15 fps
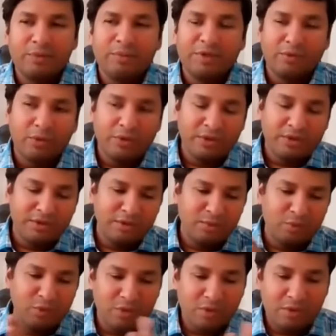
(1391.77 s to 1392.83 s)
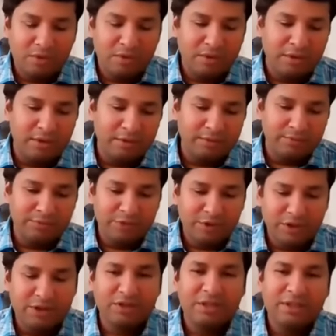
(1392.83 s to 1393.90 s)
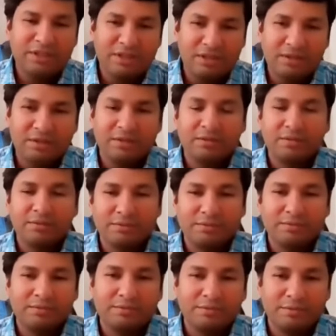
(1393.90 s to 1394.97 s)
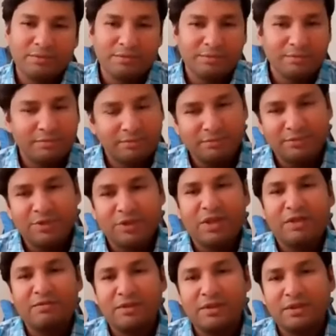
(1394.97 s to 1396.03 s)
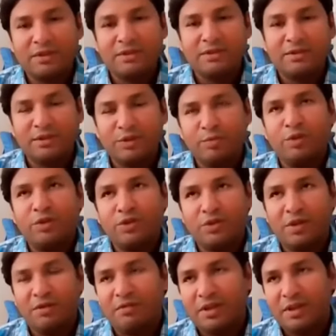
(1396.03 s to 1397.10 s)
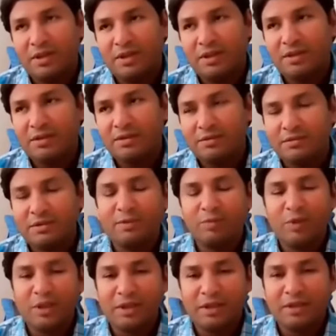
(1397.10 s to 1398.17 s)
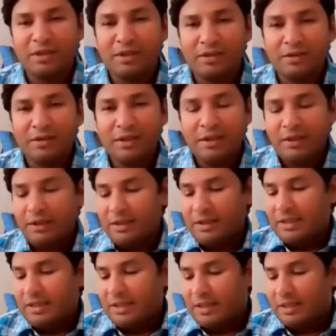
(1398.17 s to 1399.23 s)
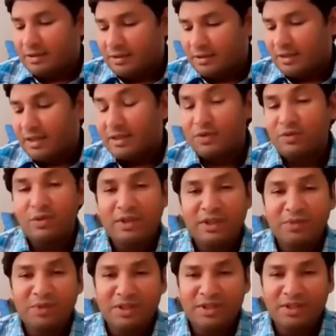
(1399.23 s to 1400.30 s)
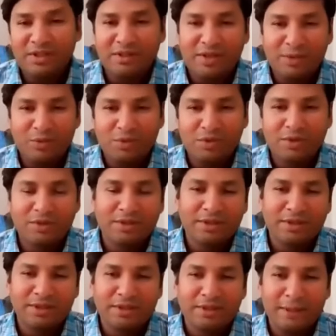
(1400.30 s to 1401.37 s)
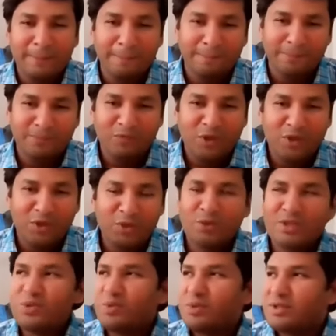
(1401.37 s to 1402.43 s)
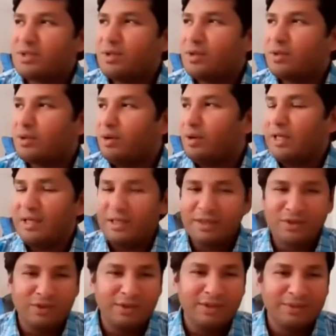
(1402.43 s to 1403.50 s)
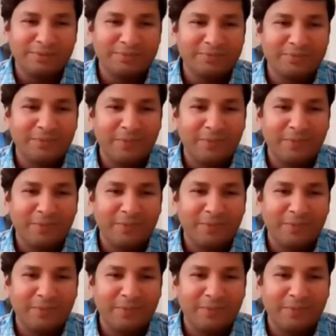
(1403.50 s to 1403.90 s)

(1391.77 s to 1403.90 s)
So my focus is more on retreats, travels, spiritual awakenings, something like that. Yes, thanks for the invitation. I would come. US was not calling, actually.